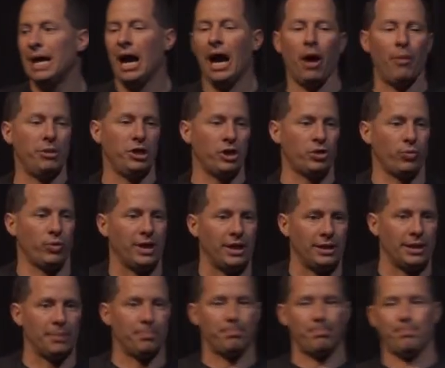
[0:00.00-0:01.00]
how many agree
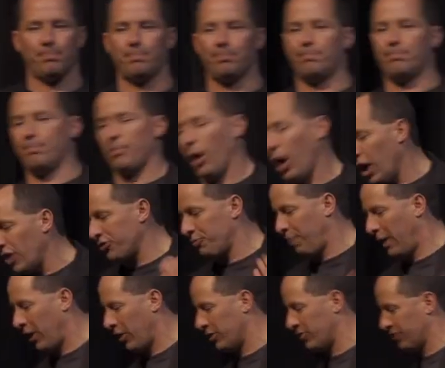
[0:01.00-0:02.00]
that us
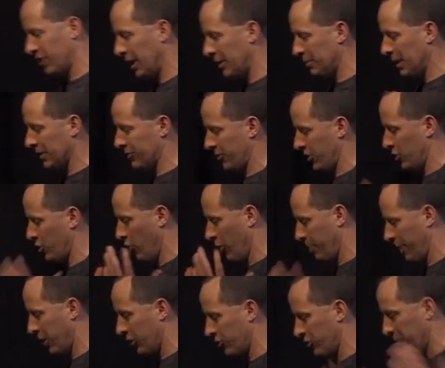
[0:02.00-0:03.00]
parents, and I'm not saying your
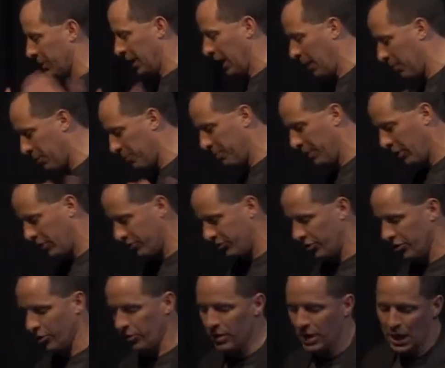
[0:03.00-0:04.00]
parents, but I'm a parent
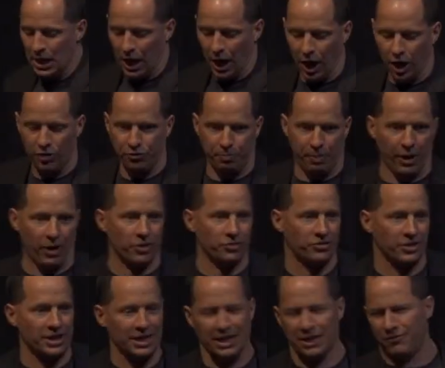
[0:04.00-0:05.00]
too, us parents
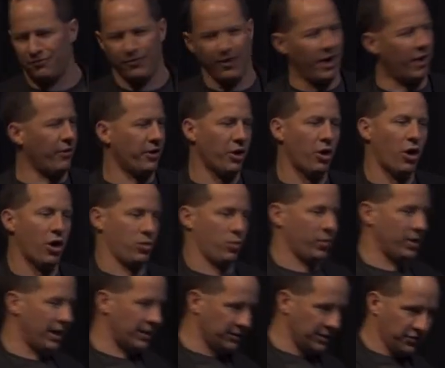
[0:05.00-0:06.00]
can get very
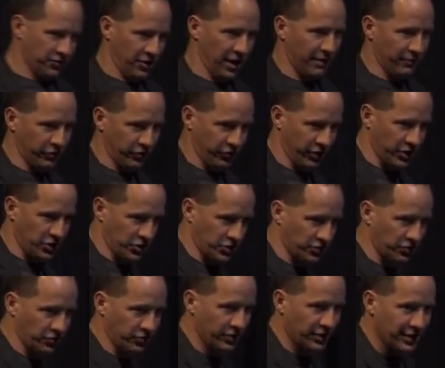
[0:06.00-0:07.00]
awkward on these
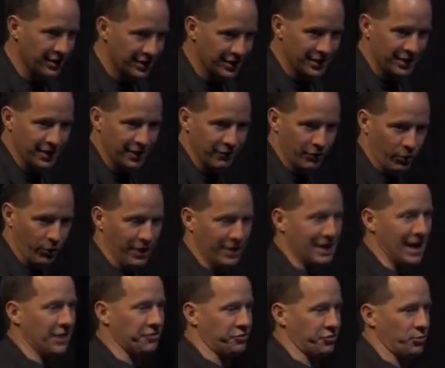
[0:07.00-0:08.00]
conversations. If you agree
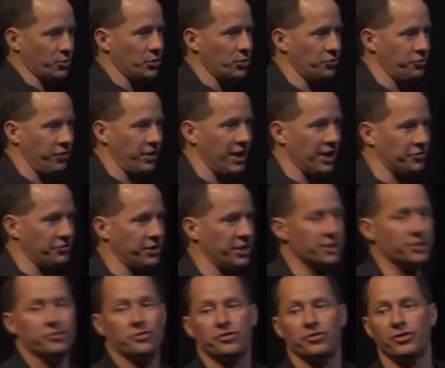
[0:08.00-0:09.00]
that's true, say yes it is.
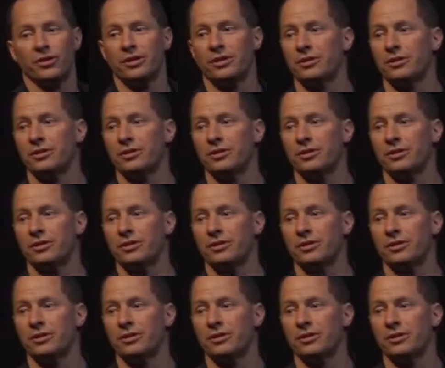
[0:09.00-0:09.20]
Yes, it